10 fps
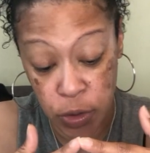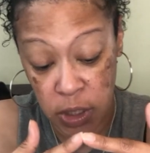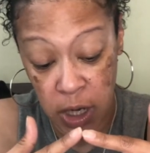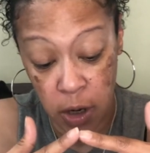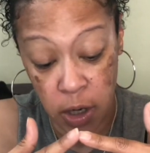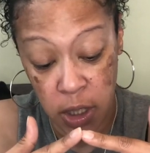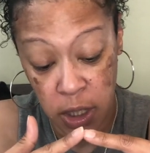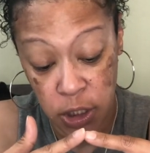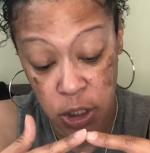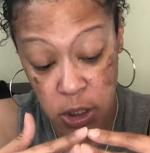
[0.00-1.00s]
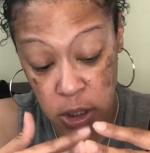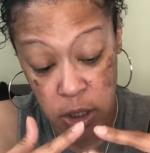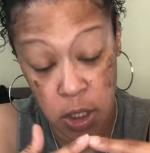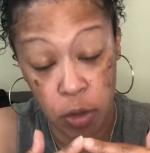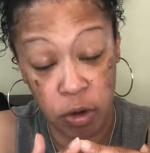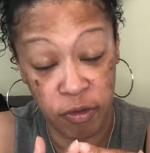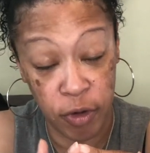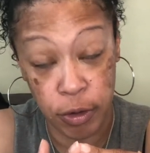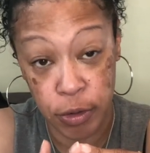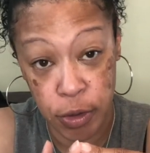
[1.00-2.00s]
The caring connections is in the
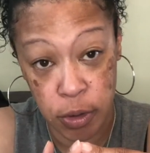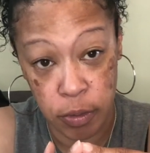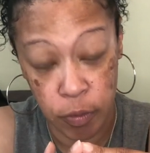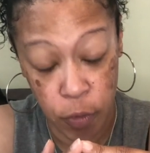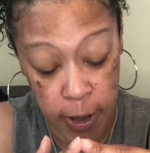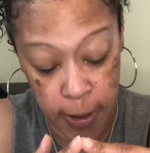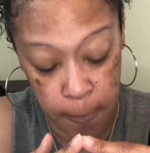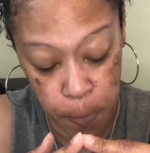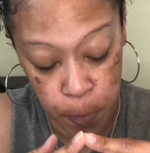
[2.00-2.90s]
reverse, right?